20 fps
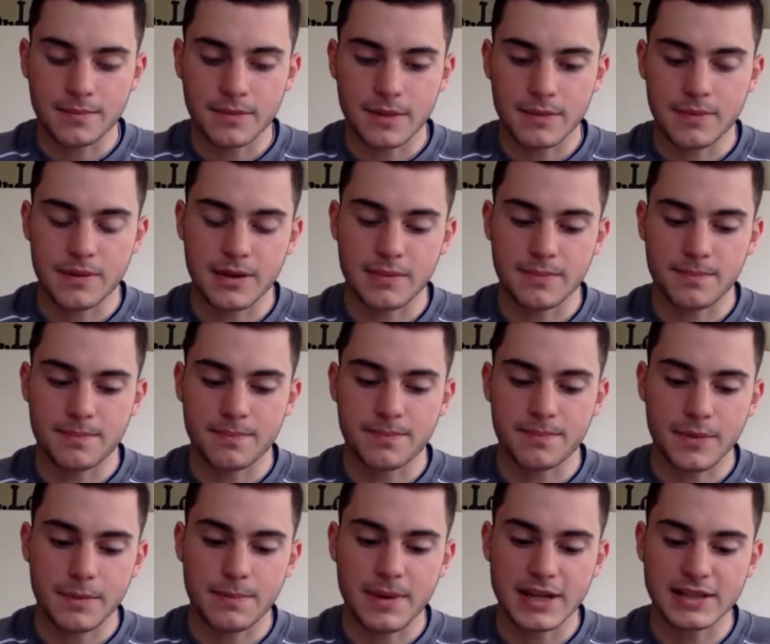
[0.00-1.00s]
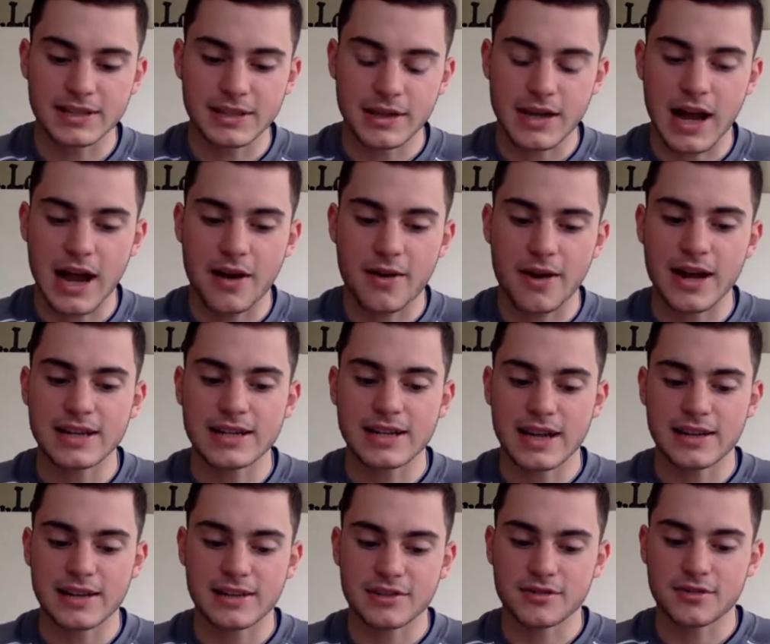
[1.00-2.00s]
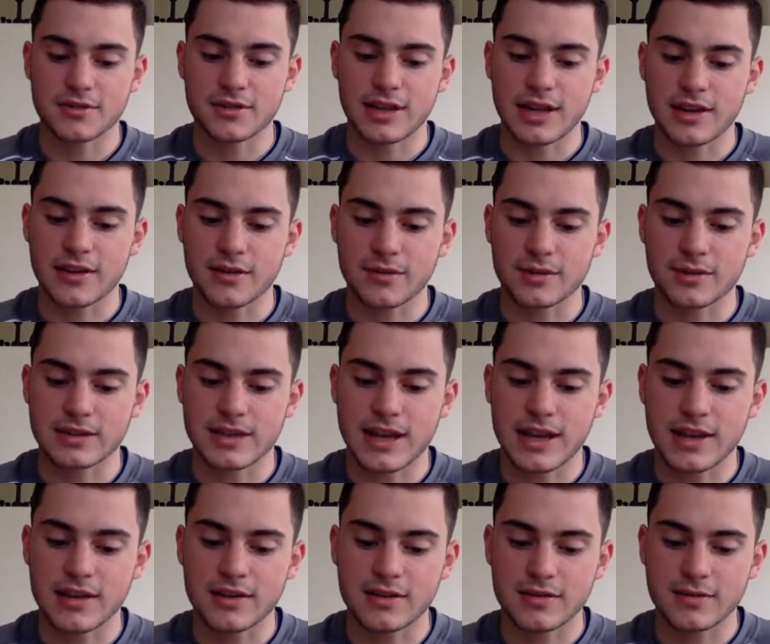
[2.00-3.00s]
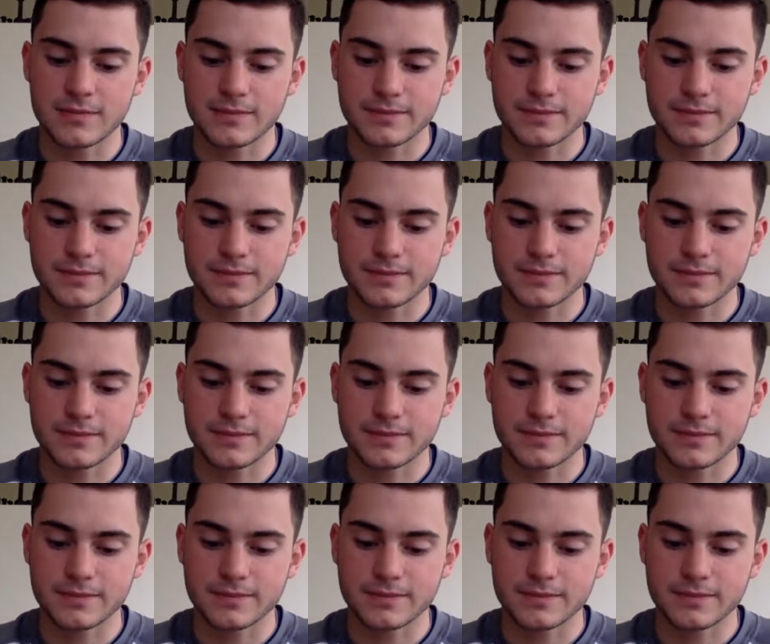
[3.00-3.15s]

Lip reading: But basically how I tie these two together was that,